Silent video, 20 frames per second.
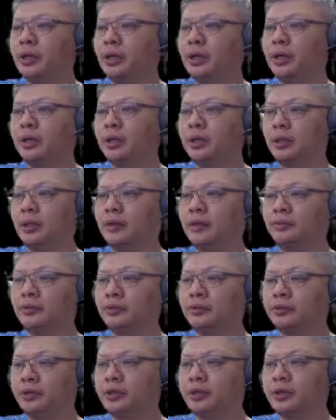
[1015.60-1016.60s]
and after
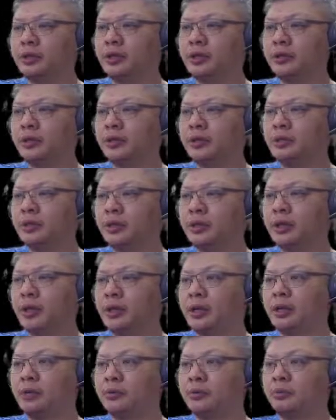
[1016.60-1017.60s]
trading chariots, the
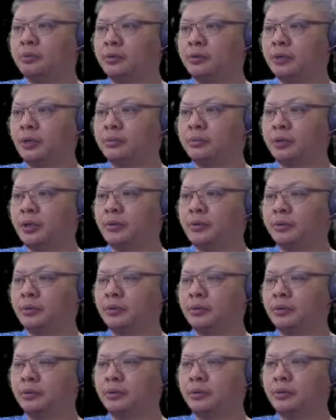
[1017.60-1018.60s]
cannon would not be able
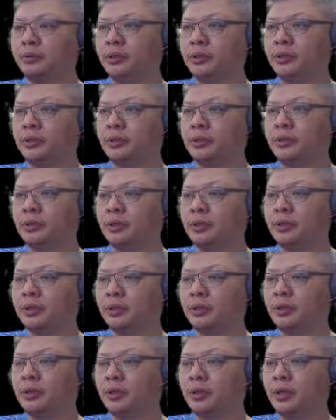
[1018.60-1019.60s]
to threaten
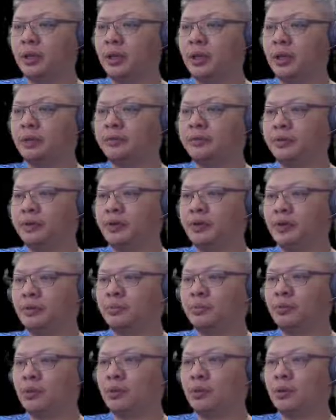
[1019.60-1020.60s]
the elephant
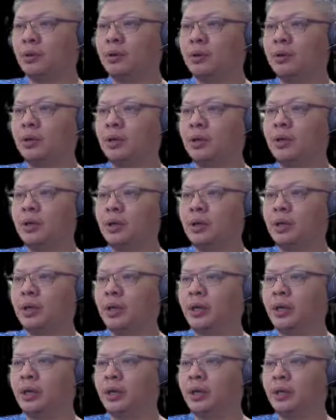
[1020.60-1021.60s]
anymore,
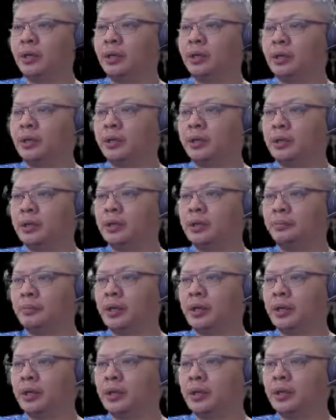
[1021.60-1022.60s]
and the
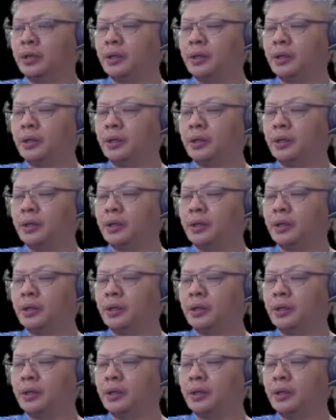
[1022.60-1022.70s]
black